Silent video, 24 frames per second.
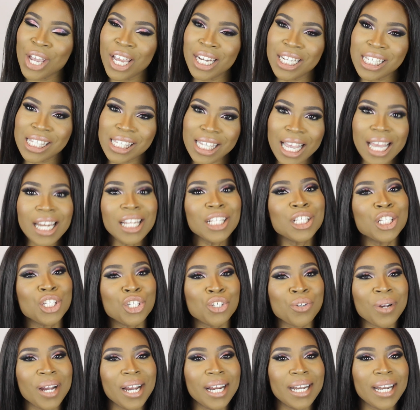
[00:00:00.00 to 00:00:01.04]
So I decided to
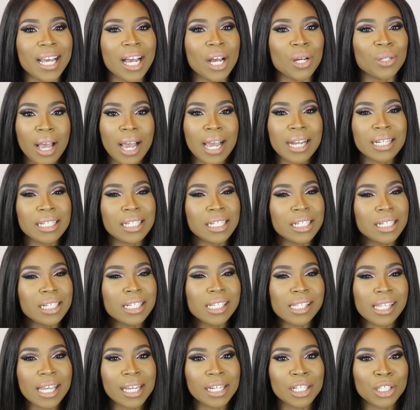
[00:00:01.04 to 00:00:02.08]
try it out. I did
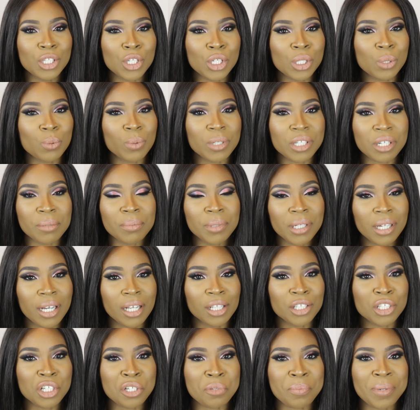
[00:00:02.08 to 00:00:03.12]
decide to switch up the
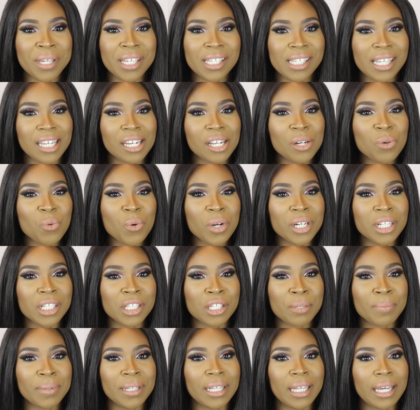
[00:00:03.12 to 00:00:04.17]
colors because I didn't want
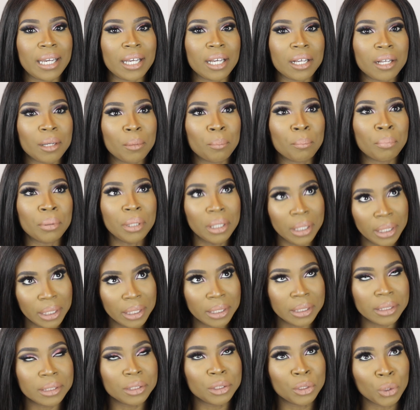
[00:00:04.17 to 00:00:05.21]
it to be like a
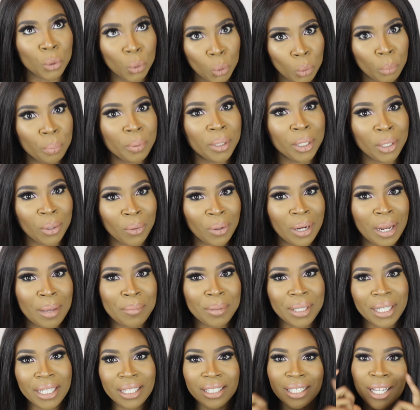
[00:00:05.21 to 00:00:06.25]
complete dupe, you know
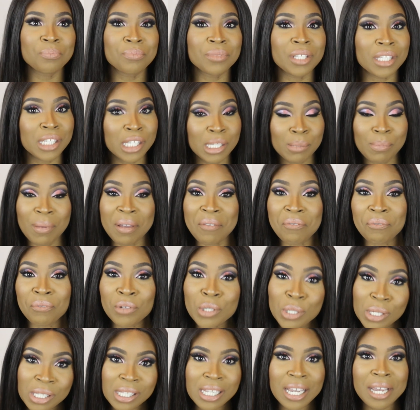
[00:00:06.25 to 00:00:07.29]
what I mean? This is my
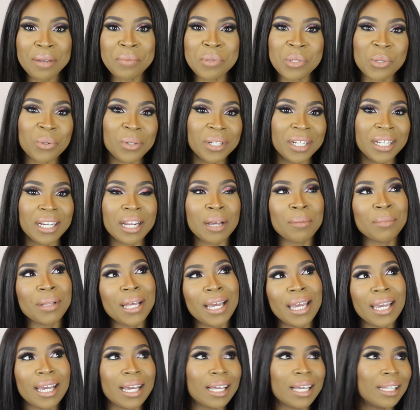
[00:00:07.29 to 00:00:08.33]
first time doing it. I'm
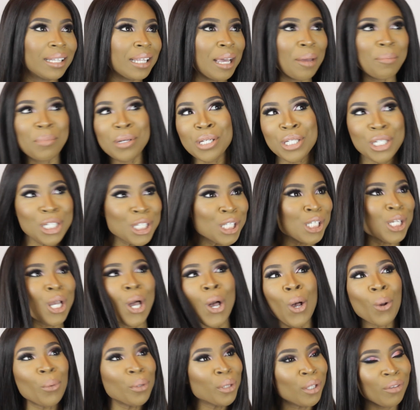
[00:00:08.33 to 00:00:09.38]
like, let me just
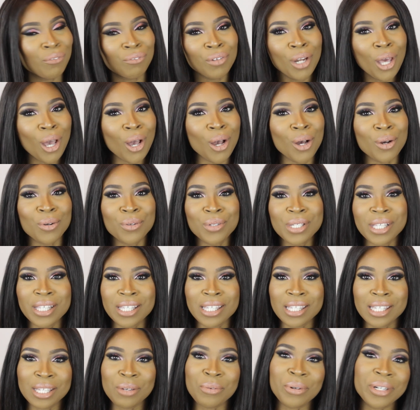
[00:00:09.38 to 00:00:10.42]
go with the flow and
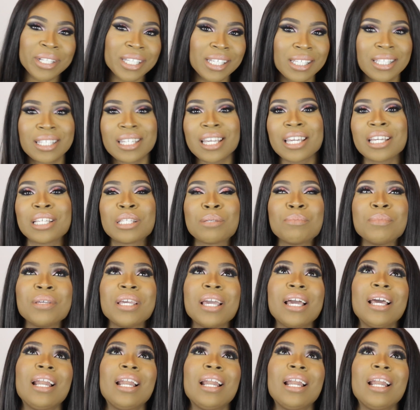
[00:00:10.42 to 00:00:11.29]
see where this takes me.